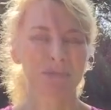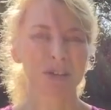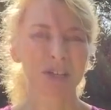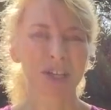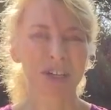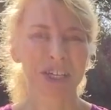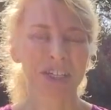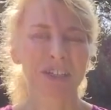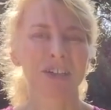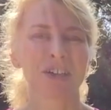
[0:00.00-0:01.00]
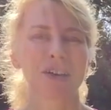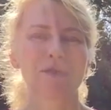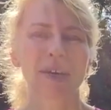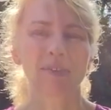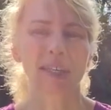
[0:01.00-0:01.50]
the bra line,
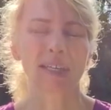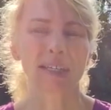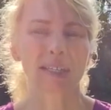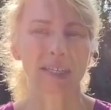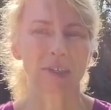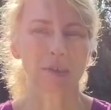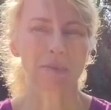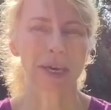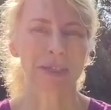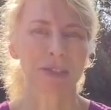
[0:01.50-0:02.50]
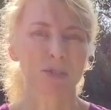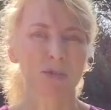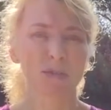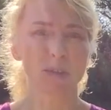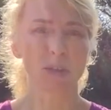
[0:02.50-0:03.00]
around the elastic in your pants, or
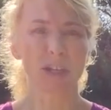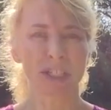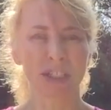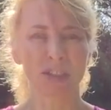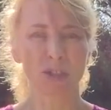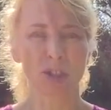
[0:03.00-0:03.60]
if you've got lining in your